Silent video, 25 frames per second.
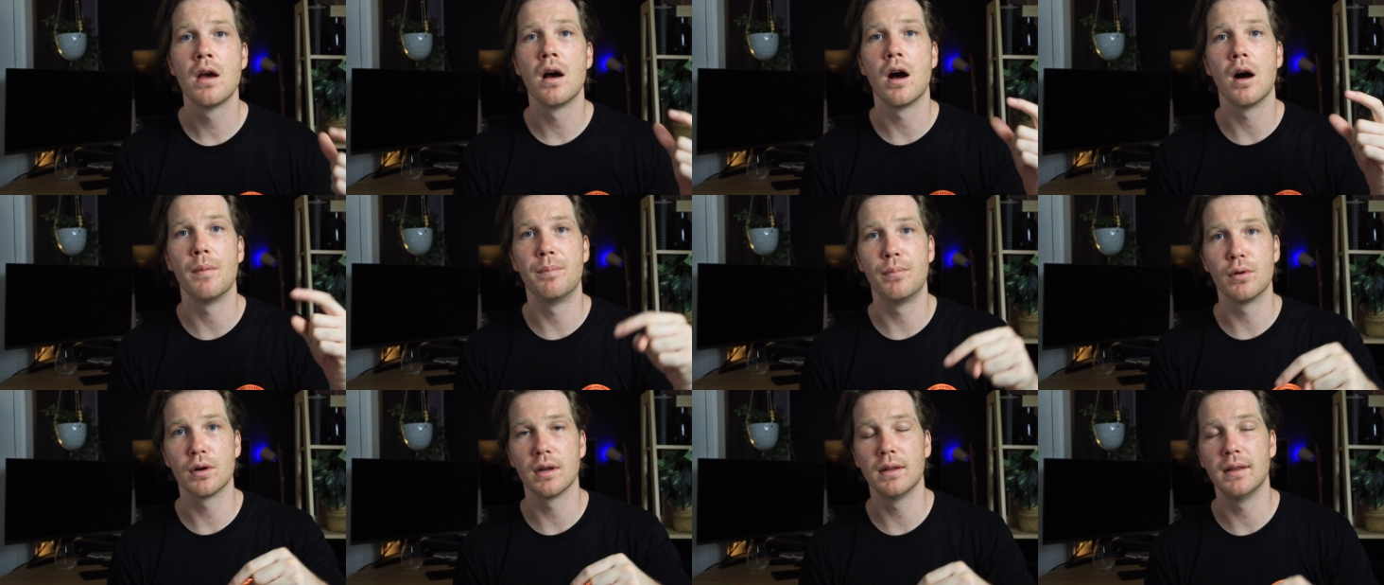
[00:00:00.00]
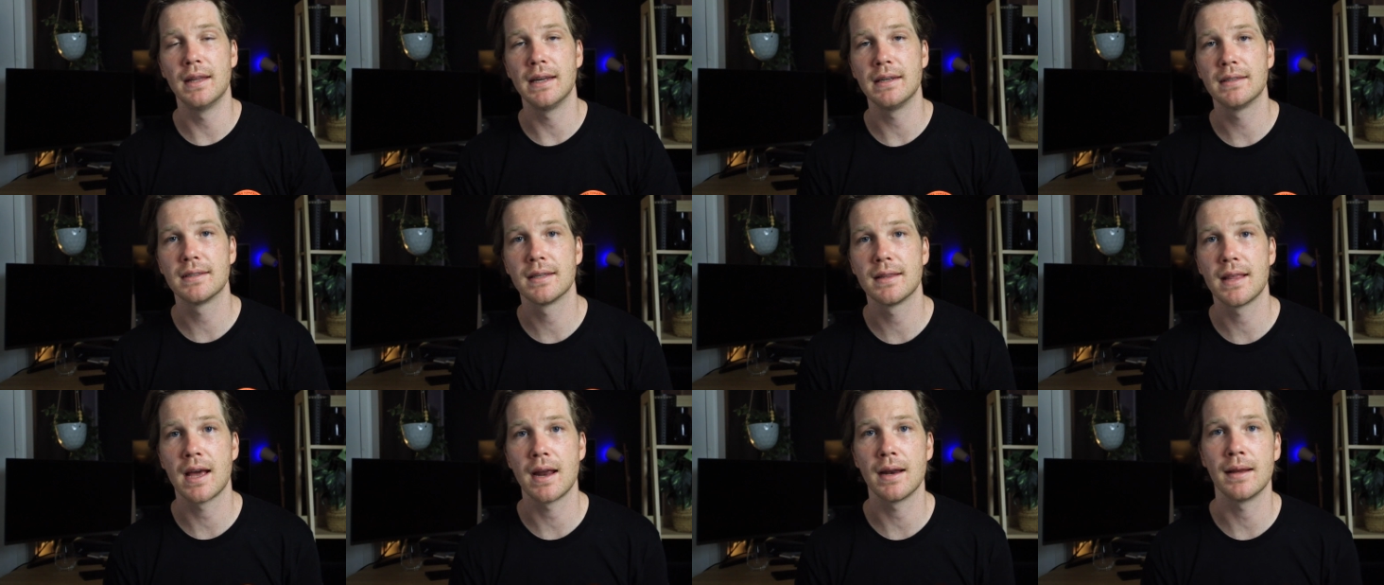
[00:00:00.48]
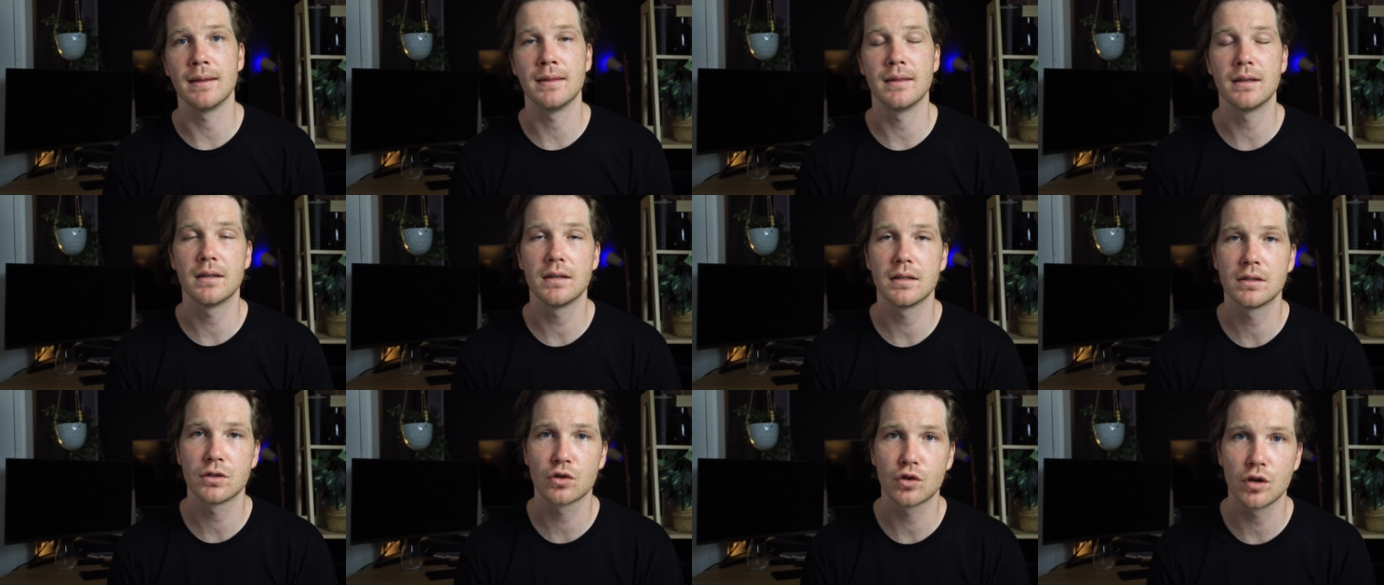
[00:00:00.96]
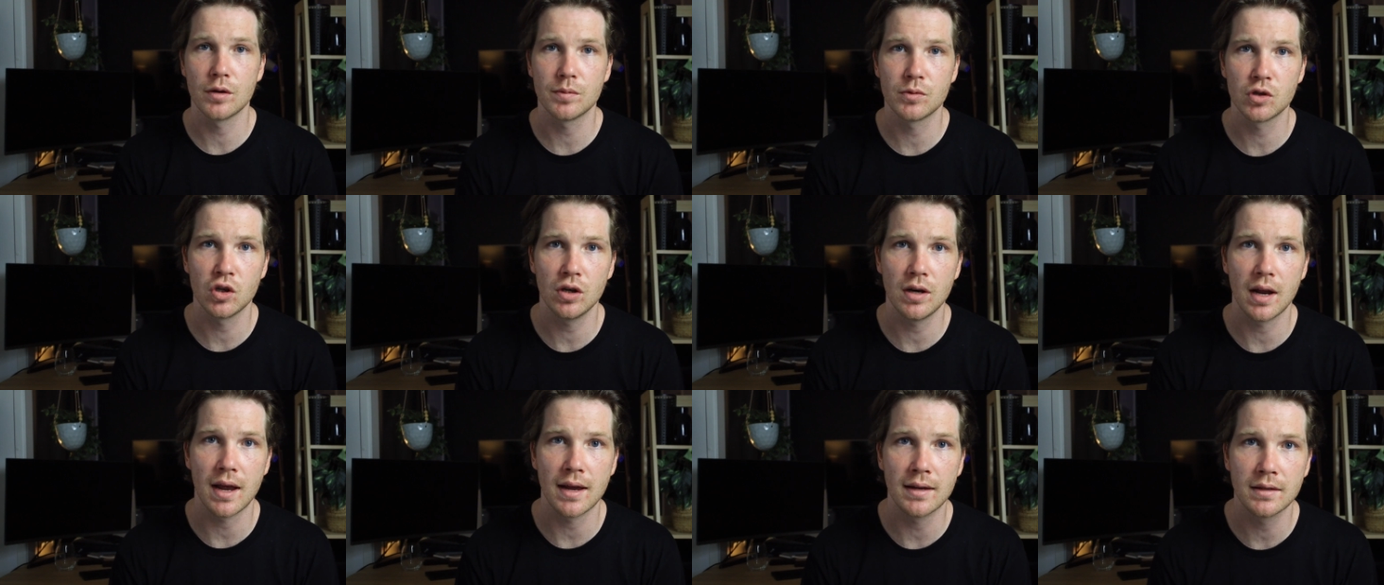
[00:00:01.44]
I'll put a link to that in the
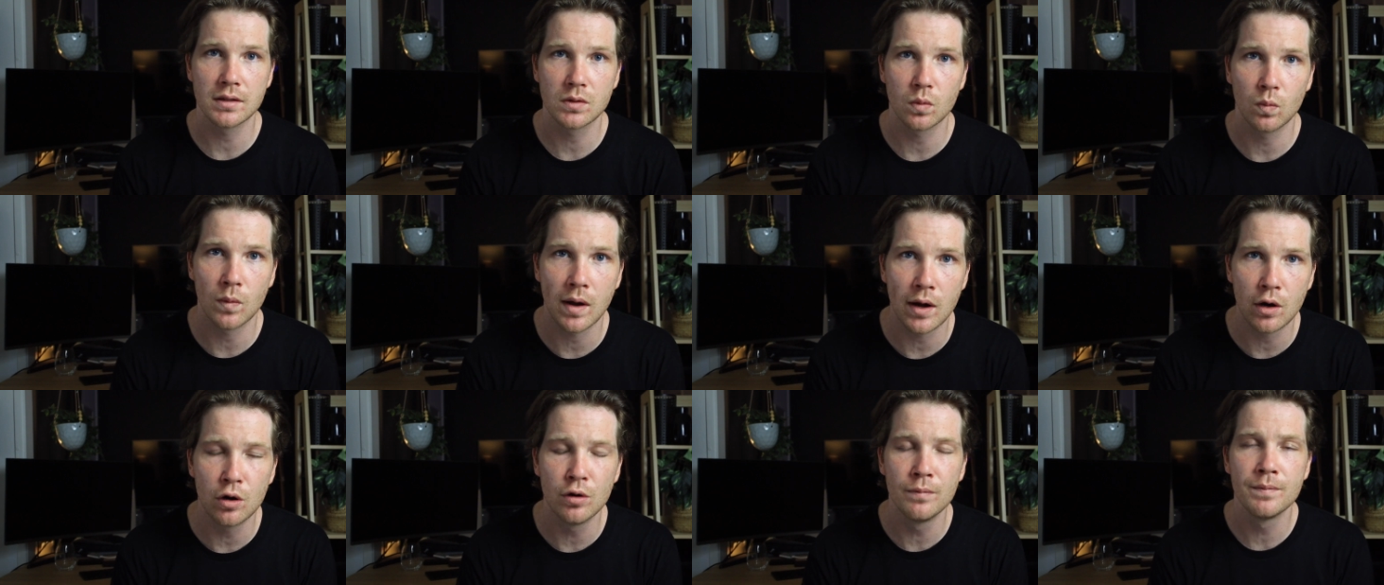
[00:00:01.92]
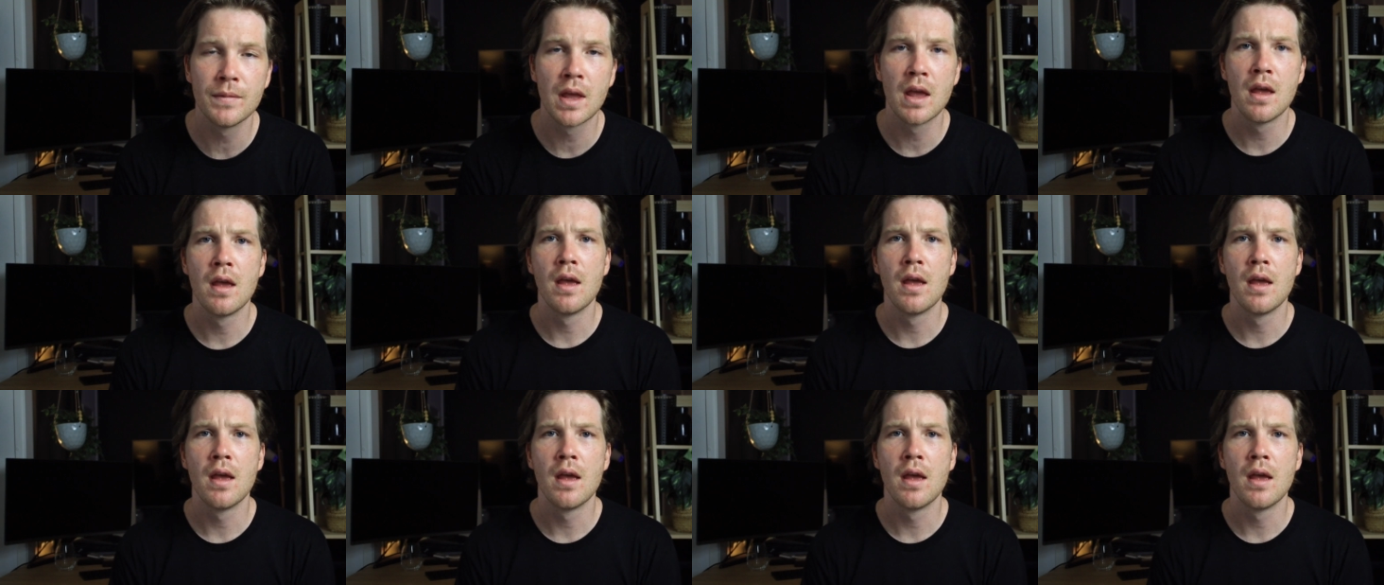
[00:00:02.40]
description as well